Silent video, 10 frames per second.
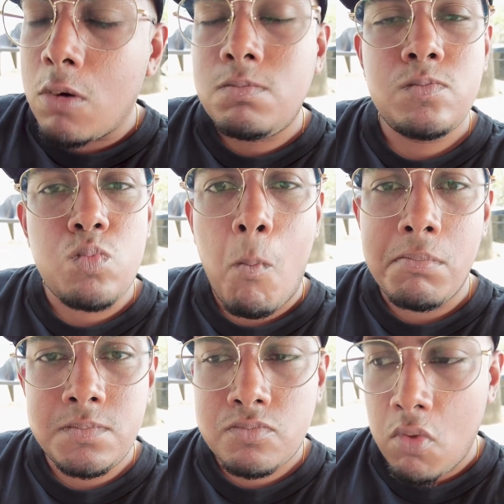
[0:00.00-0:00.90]
mm.
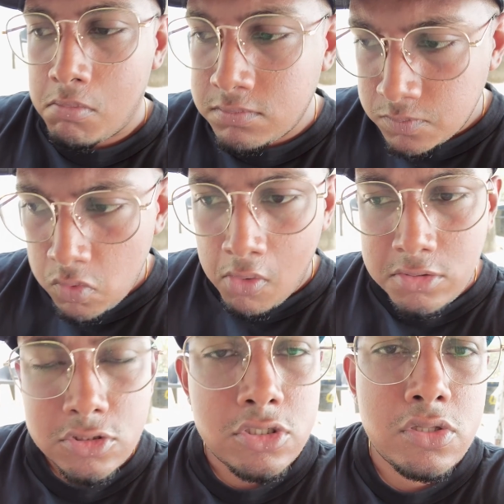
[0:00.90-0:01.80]

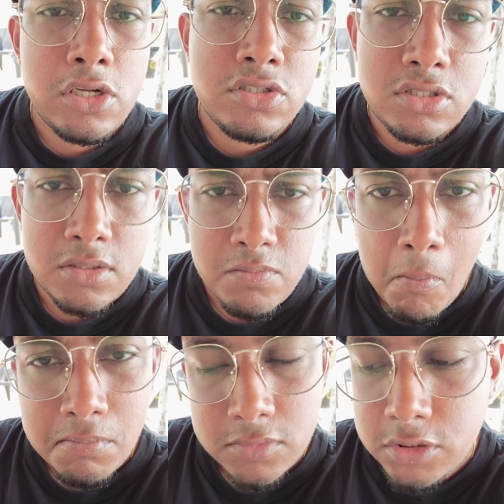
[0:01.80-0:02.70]
it's tasty
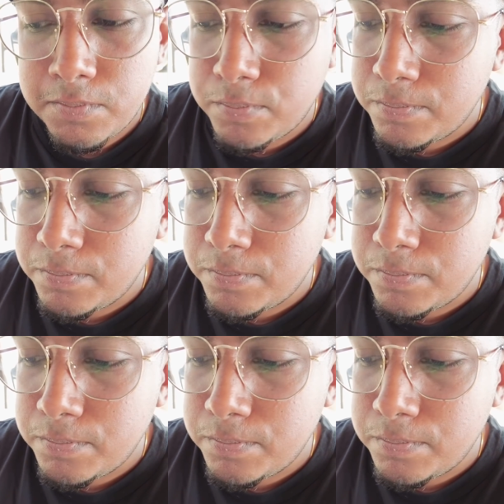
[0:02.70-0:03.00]
but